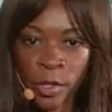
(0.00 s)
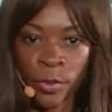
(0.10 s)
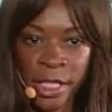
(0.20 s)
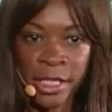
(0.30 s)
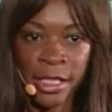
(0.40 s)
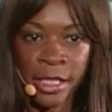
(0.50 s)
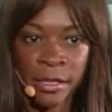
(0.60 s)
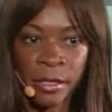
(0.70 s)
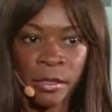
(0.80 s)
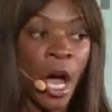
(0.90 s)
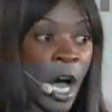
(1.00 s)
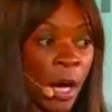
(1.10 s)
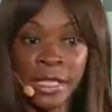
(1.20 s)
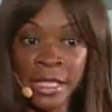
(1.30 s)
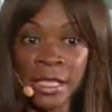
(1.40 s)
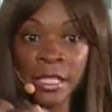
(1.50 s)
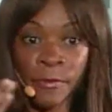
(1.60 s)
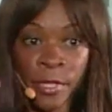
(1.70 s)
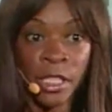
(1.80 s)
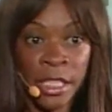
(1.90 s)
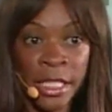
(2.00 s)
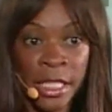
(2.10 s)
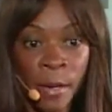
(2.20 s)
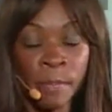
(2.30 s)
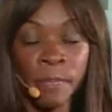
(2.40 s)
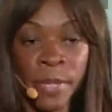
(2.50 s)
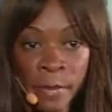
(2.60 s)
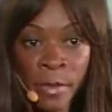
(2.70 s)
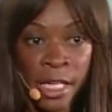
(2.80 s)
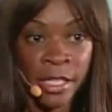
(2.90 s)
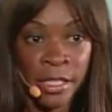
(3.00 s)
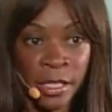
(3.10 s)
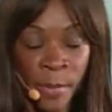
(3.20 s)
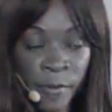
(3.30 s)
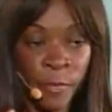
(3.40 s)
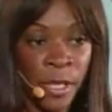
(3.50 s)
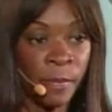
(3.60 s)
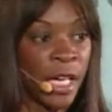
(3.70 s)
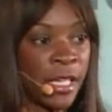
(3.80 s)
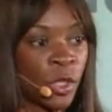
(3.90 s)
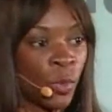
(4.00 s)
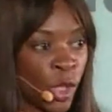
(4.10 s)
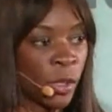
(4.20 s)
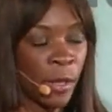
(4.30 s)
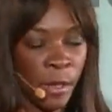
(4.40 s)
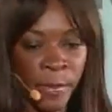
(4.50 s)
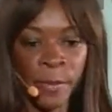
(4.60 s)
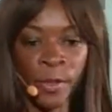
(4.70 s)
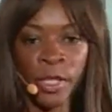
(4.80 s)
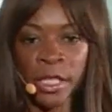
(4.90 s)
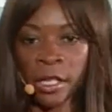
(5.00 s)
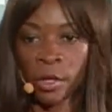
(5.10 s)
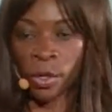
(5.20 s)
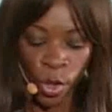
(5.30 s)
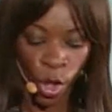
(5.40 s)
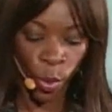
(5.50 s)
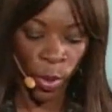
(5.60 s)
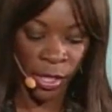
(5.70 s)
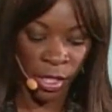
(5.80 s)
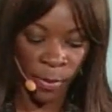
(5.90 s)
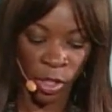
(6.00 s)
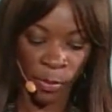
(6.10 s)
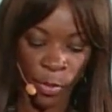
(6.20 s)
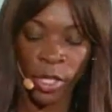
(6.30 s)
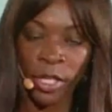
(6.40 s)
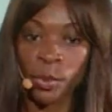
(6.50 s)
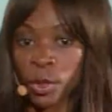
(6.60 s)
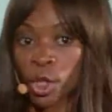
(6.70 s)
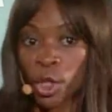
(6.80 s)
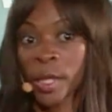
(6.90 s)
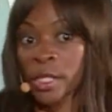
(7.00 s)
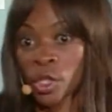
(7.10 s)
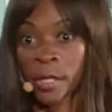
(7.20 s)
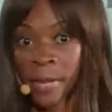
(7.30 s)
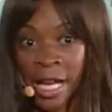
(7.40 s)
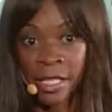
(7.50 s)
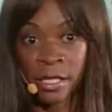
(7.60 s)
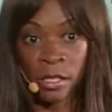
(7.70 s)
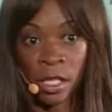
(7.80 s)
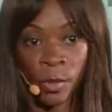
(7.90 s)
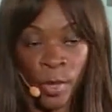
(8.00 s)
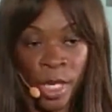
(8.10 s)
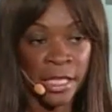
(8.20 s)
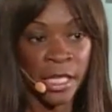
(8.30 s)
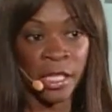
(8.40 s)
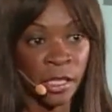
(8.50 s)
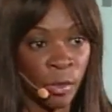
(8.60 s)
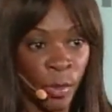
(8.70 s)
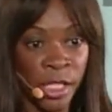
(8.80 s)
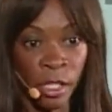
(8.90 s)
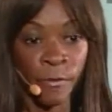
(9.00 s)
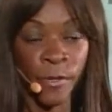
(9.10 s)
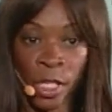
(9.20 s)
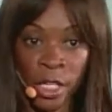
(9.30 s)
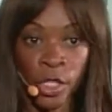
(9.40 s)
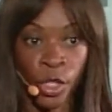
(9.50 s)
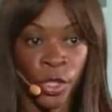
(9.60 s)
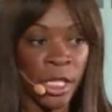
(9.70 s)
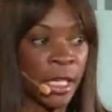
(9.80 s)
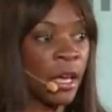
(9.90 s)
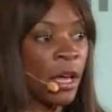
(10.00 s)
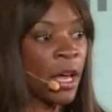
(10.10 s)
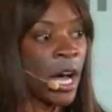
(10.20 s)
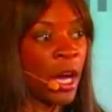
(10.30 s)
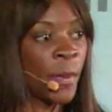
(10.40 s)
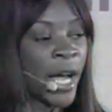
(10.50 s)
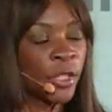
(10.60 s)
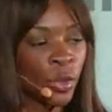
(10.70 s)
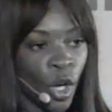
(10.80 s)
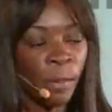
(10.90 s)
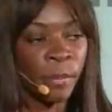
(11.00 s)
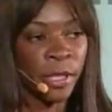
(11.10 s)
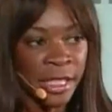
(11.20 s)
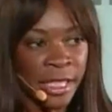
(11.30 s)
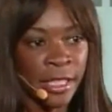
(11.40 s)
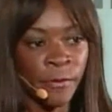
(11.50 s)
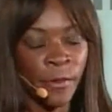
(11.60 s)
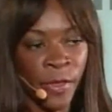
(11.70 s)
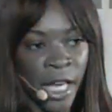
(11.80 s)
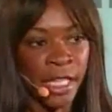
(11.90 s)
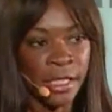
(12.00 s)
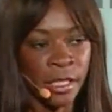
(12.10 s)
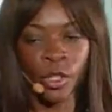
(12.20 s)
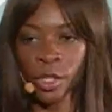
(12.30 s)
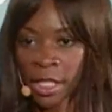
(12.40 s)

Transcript: ratings, significantly B-, above B-, which people in here who know anything about the markets will know is not a bad rating. It's the rating of a Turkey. I do not believe that, not a